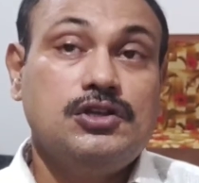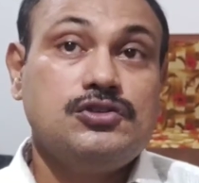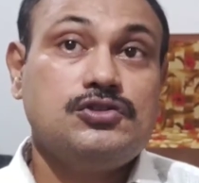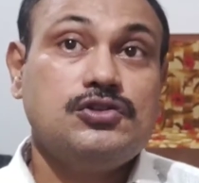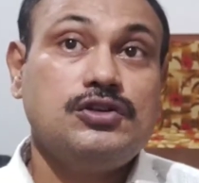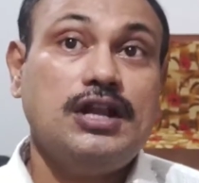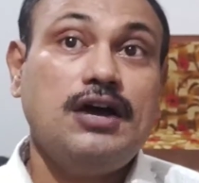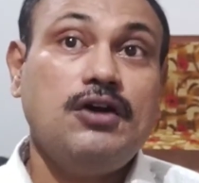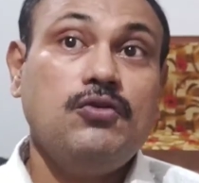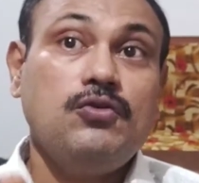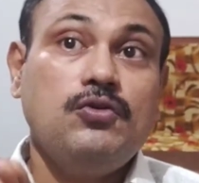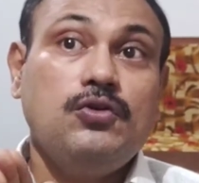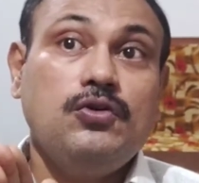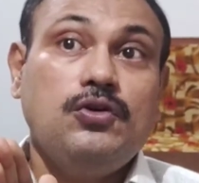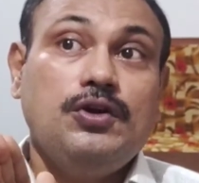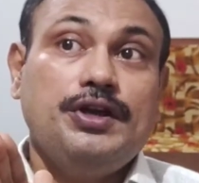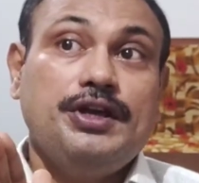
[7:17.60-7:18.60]
So now
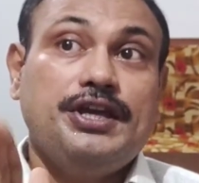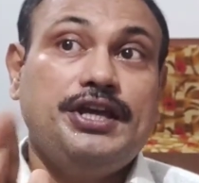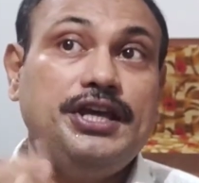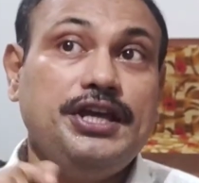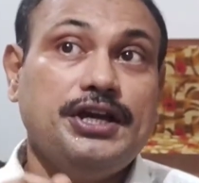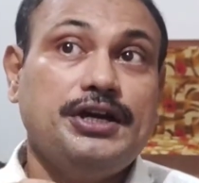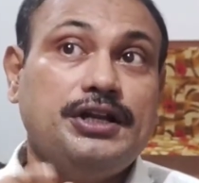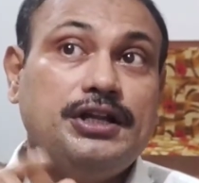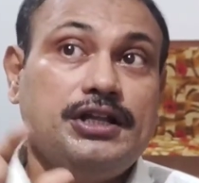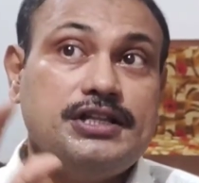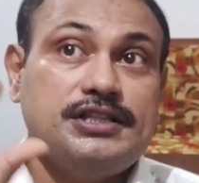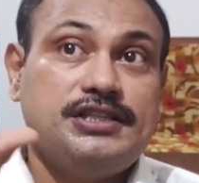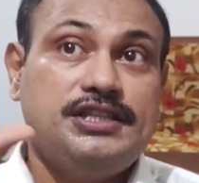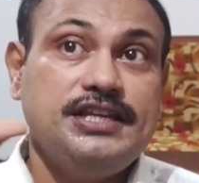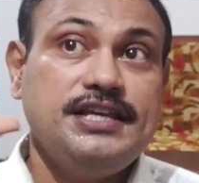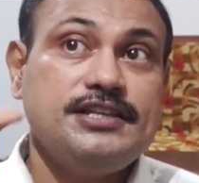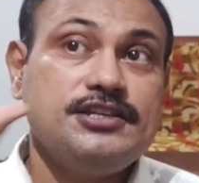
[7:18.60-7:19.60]
here
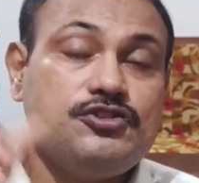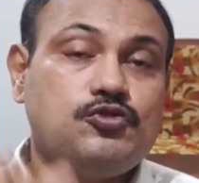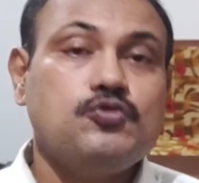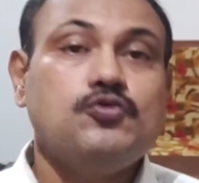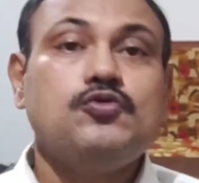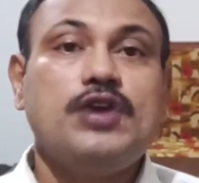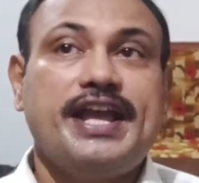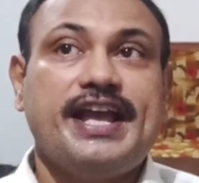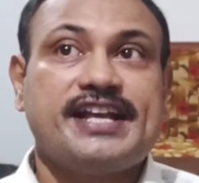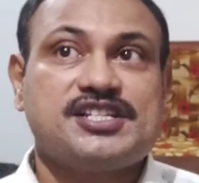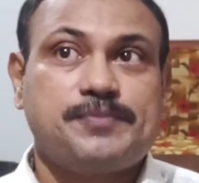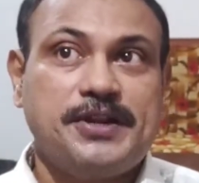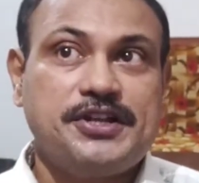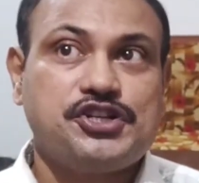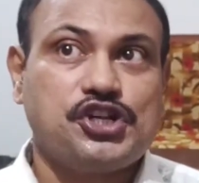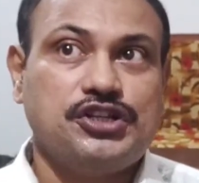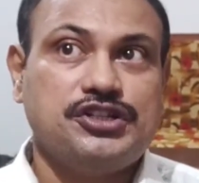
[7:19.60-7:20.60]
these two
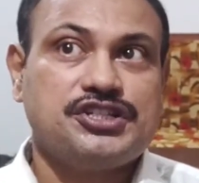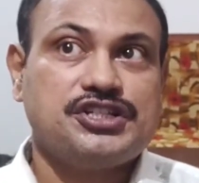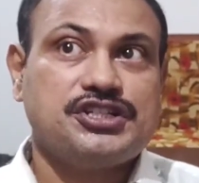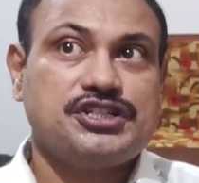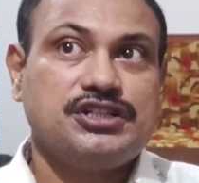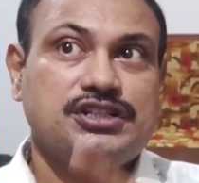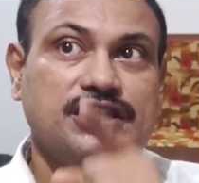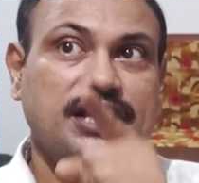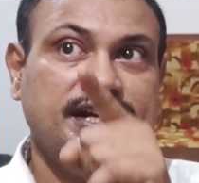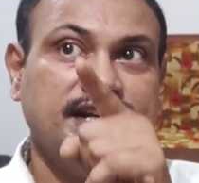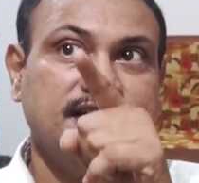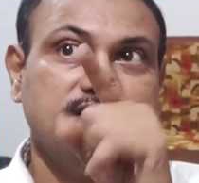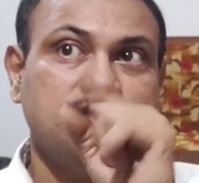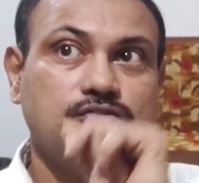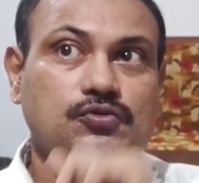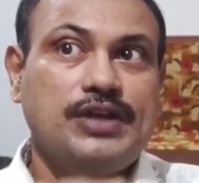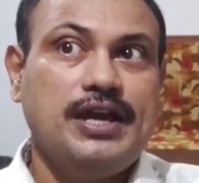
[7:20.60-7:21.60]
expressions, that
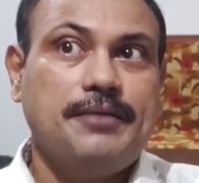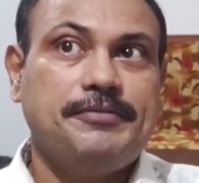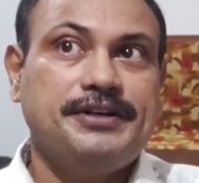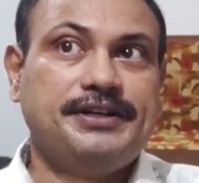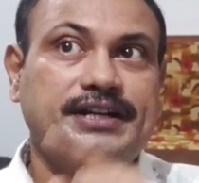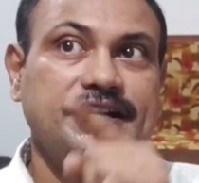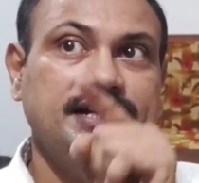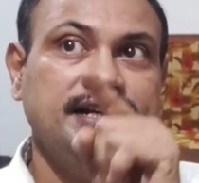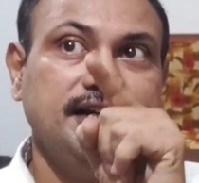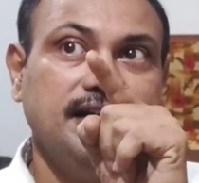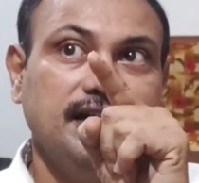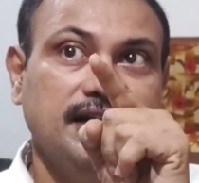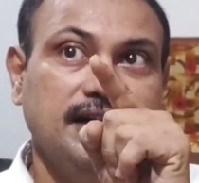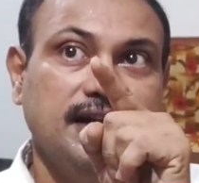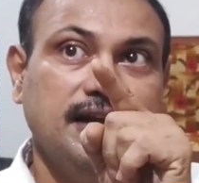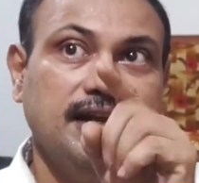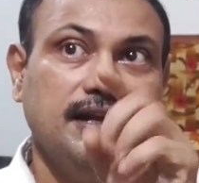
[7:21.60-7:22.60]
is we have written
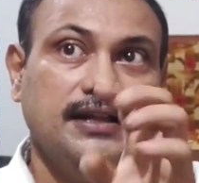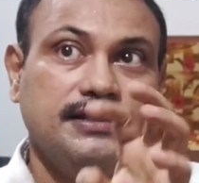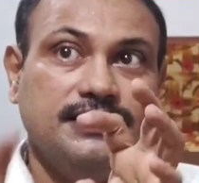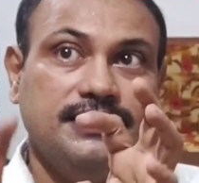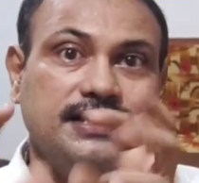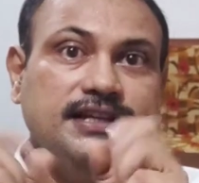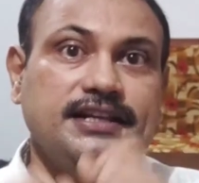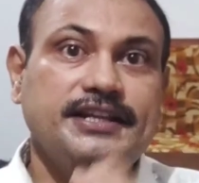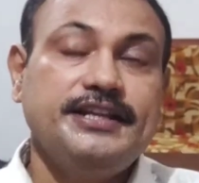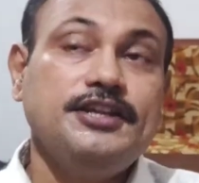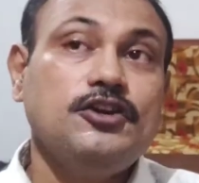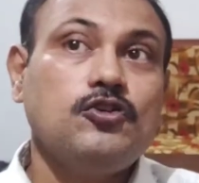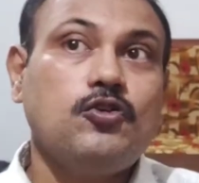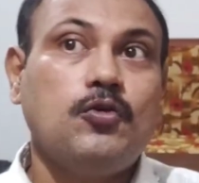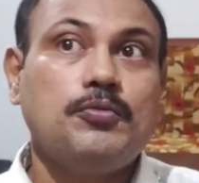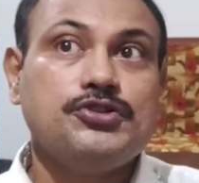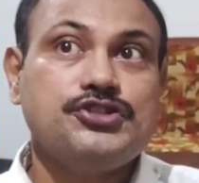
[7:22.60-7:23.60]
the
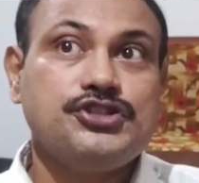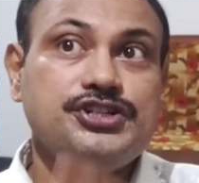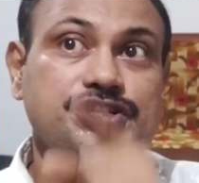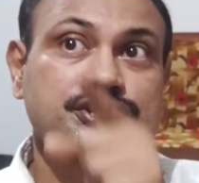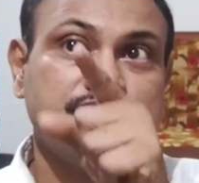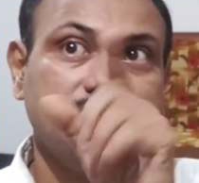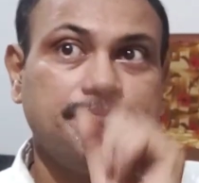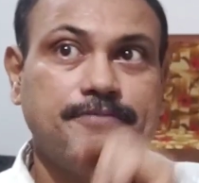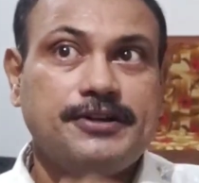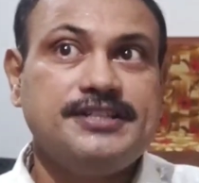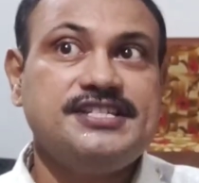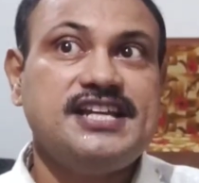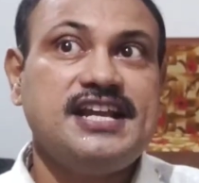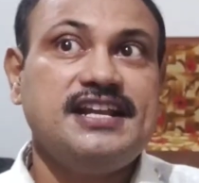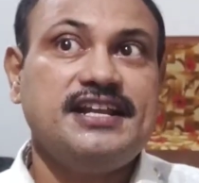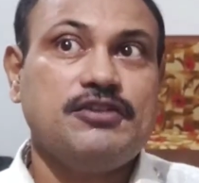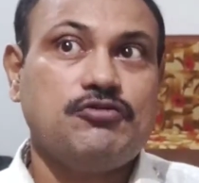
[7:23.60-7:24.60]
linear homogeneous
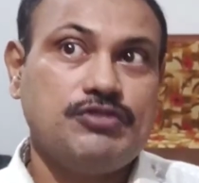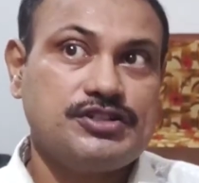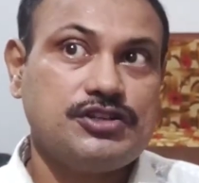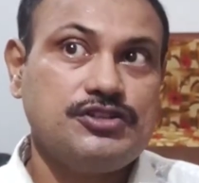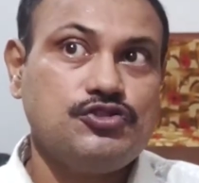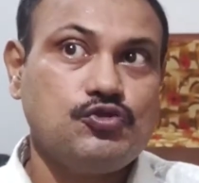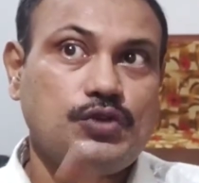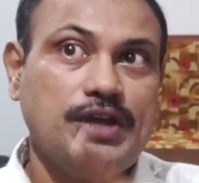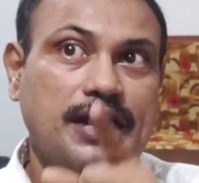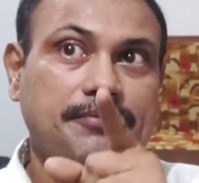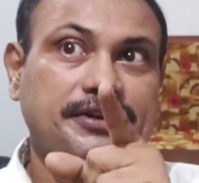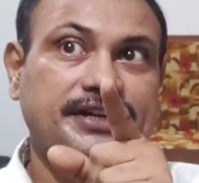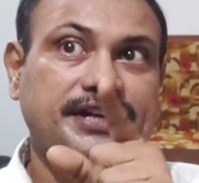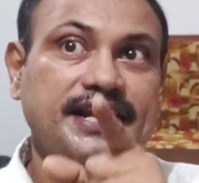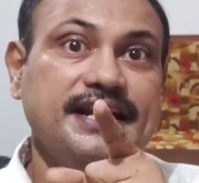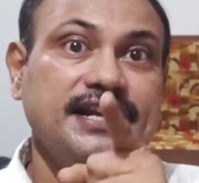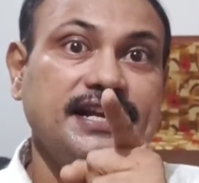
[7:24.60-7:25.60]
differential equations we have
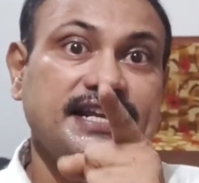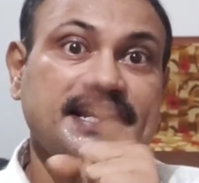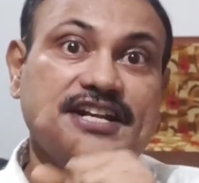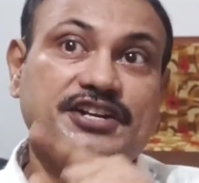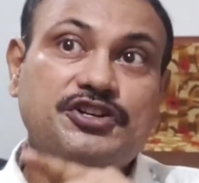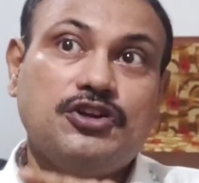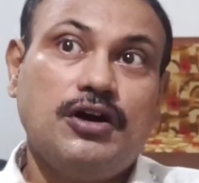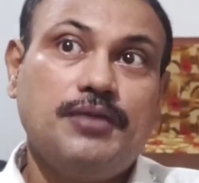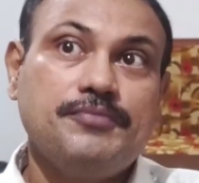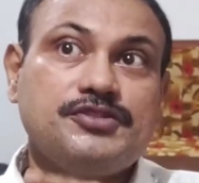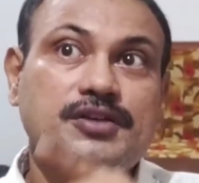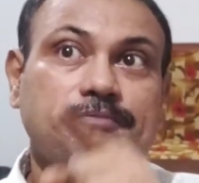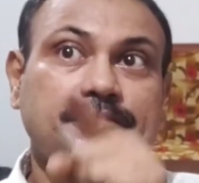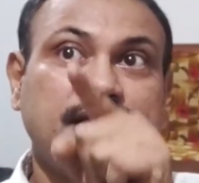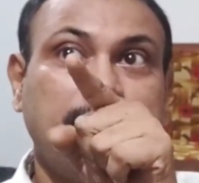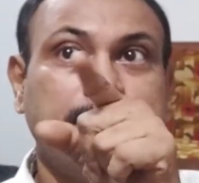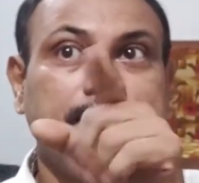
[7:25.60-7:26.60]
written in terms
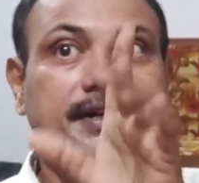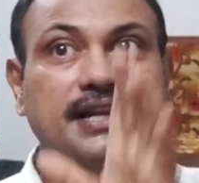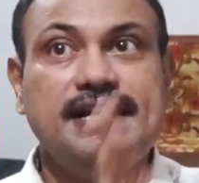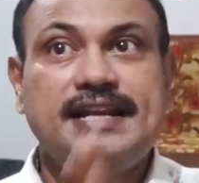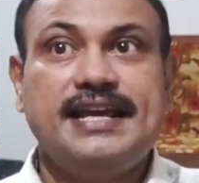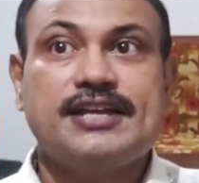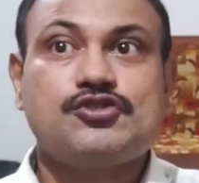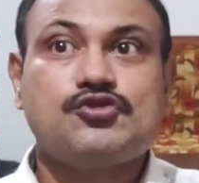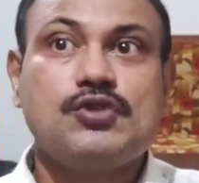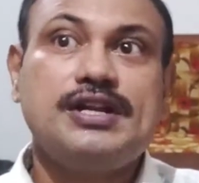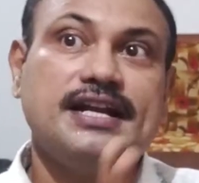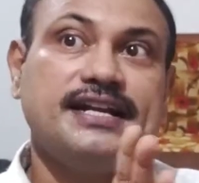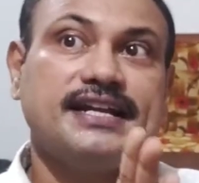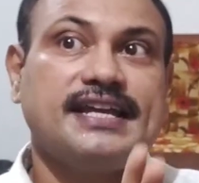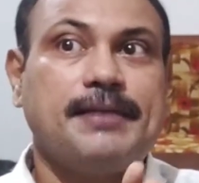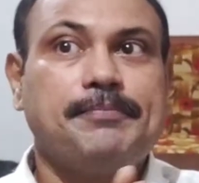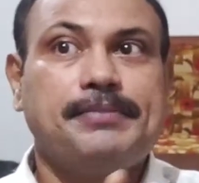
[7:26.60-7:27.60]
of capital X1
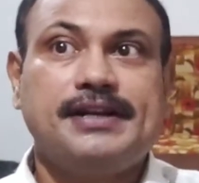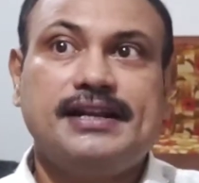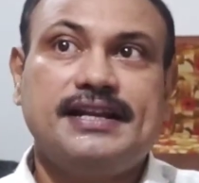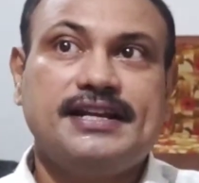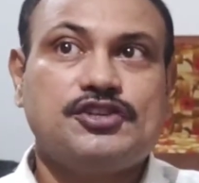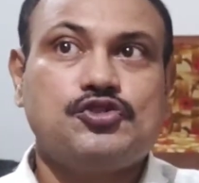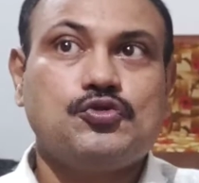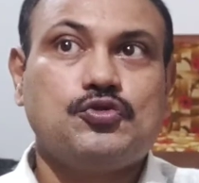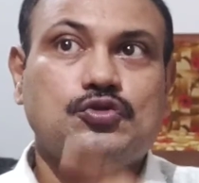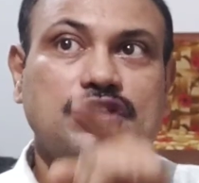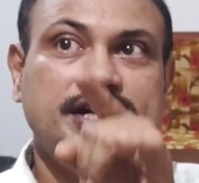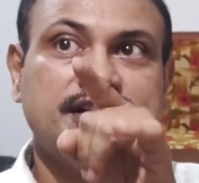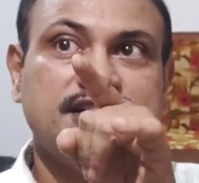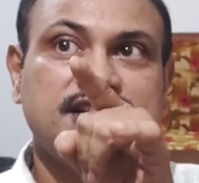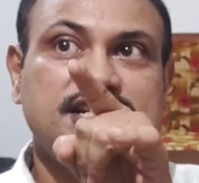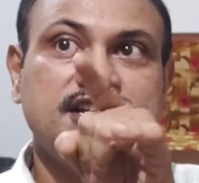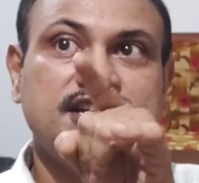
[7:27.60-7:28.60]
and capital X2, that
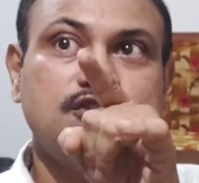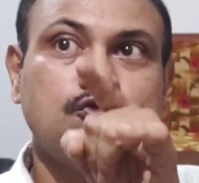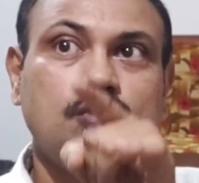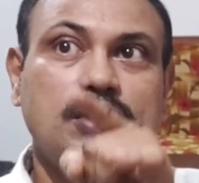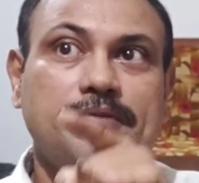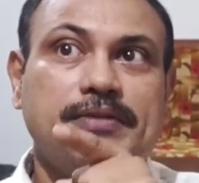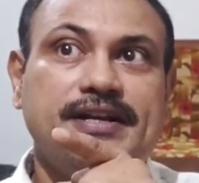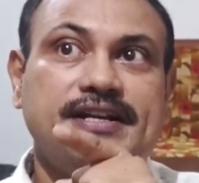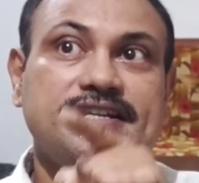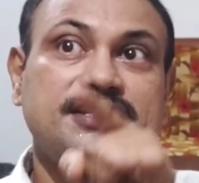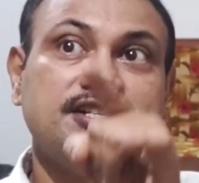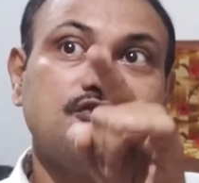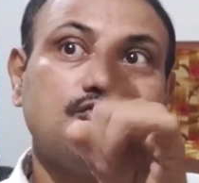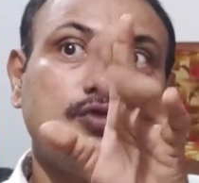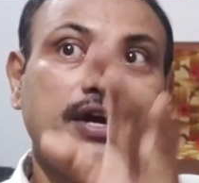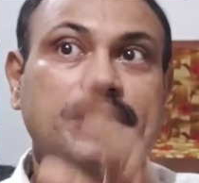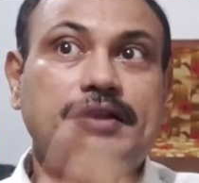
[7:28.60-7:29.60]
is d square by dt
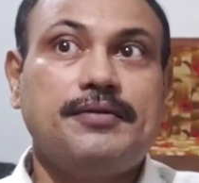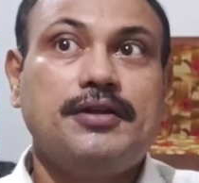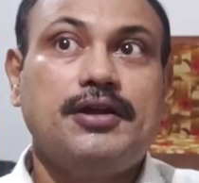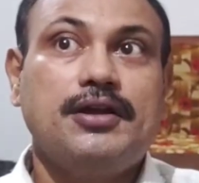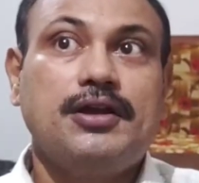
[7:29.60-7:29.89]
square